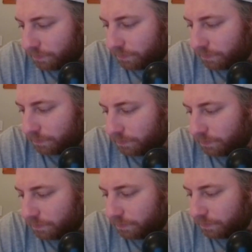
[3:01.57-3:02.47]

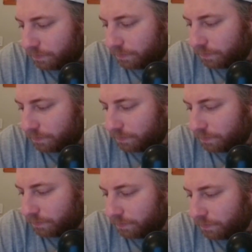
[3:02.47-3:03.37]

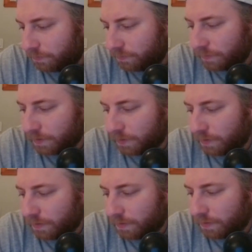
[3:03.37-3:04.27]

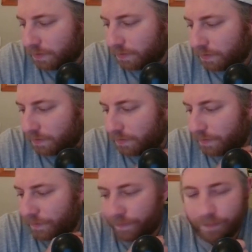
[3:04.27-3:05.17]

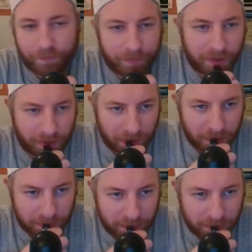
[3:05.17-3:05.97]
[no speech]